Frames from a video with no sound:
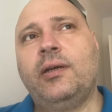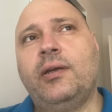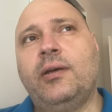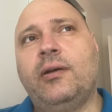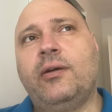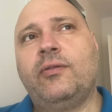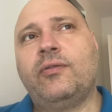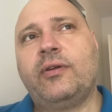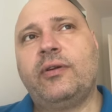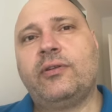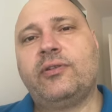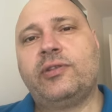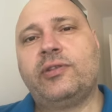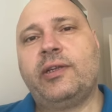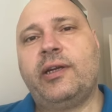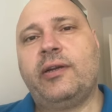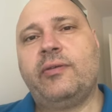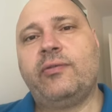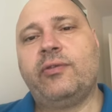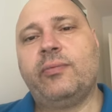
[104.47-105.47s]
Of course,
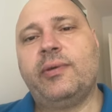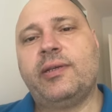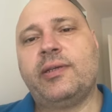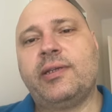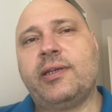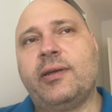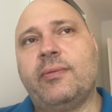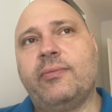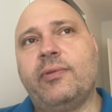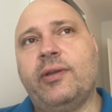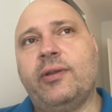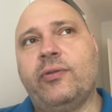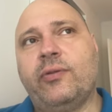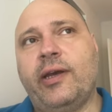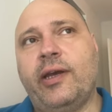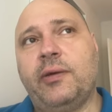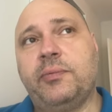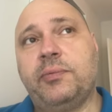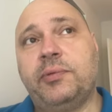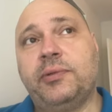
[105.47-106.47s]
there will be something to
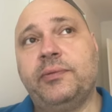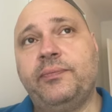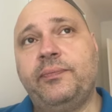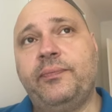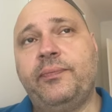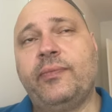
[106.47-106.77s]
happen.